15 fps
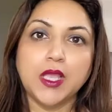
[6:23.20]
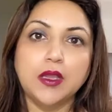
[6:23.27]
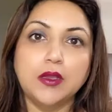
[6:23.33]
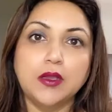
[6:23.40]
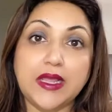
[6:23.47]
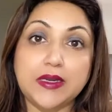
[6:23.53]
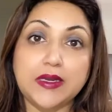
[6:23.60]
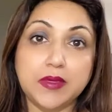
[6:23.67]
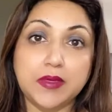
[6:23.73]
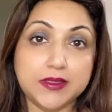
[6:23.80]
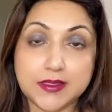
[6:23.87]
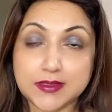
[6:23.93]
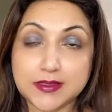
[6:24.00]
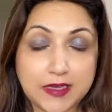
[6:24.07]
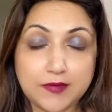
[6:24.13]

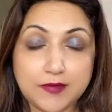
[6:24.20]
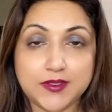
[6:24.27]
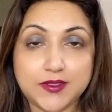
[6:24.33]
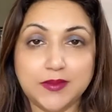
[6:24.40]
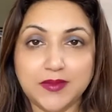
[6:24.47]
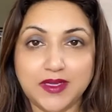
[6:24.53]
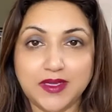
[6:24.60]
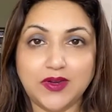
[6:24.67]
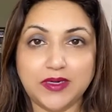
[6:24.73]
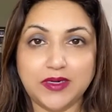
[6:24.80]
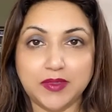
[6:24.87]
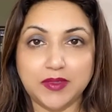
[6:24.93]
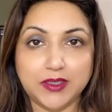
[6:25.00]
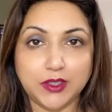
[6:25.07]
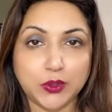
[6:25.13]
grandmothers. I have seen my
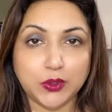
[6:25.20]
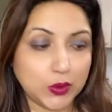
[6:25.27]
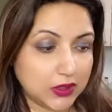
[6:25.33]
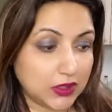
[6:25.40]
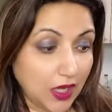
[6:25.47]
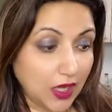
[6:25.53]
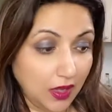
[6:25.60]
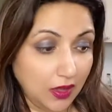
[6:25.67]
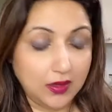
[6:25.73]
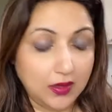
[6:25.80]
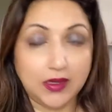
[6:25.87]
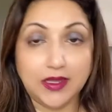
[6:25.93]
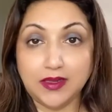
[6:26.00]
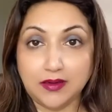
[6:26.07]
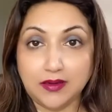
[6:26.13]
grandmother cook dal
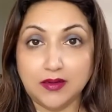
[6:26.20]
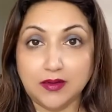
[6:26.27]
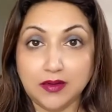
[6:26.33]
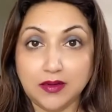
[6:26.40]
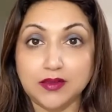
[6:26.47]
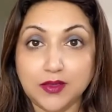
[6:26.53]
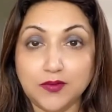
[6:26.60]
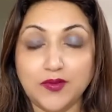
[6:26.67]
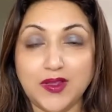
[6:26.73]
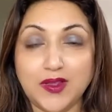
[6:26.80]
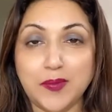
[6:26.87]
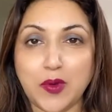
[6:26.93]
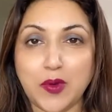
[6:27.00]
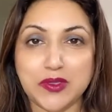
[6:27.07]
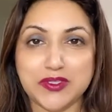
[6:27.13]
in
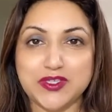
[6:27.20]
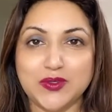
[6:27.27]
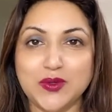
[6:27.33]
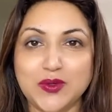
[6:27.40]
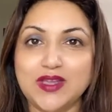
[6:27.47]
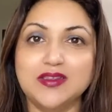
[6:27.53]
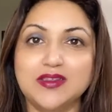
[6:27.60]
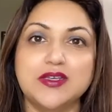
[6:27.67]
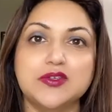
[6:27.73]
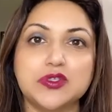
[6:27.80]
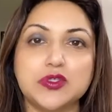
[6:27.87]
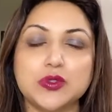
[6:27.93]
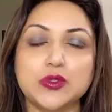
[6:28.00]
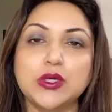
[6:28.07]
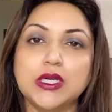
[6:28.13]
earthenware pots, and they used
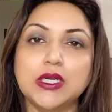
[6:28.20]
to